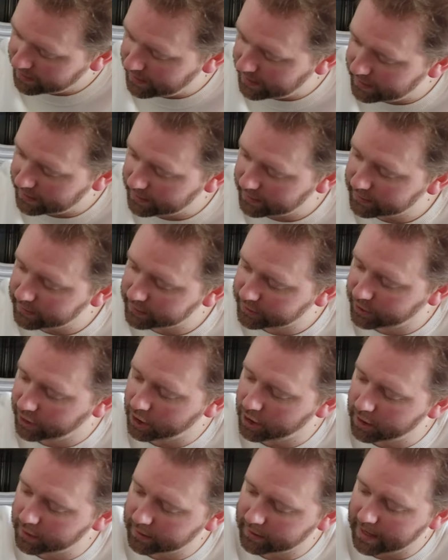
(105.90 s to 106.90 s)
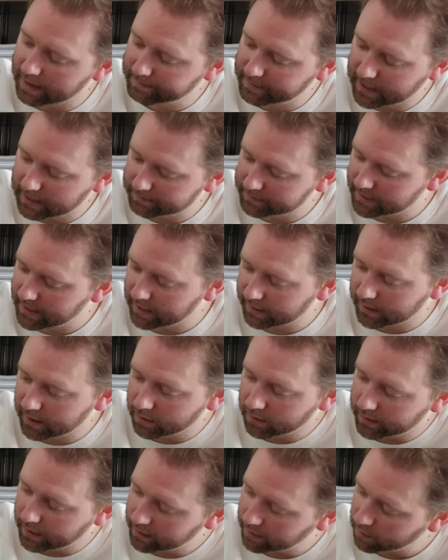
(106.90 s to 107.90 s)
it in and secure, the laptop's not
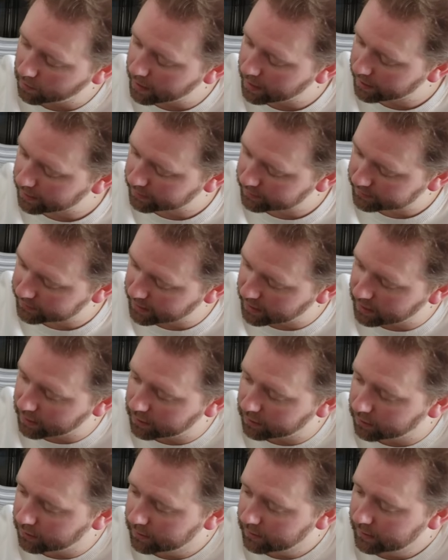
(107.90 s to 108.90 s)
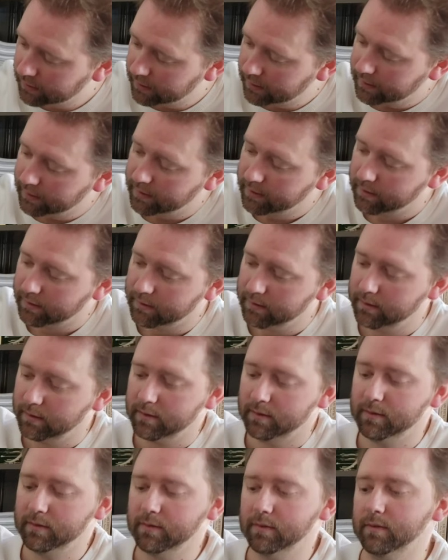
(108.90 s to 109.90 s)
going anywhere. So
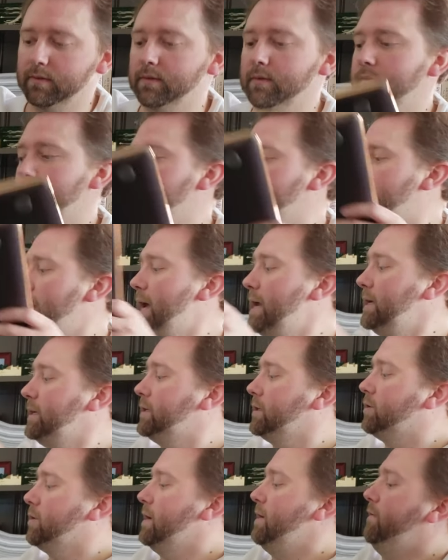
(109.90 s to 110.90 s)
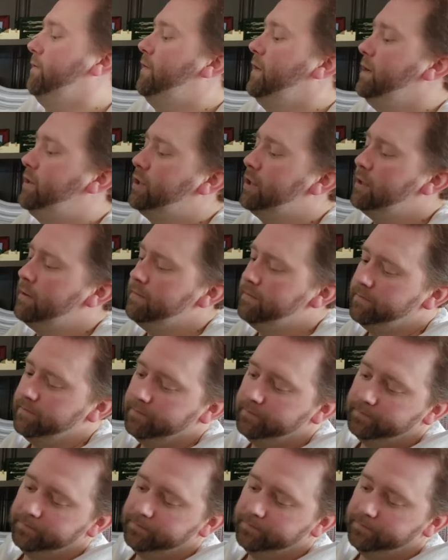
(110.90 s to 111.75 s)
that is a great feature.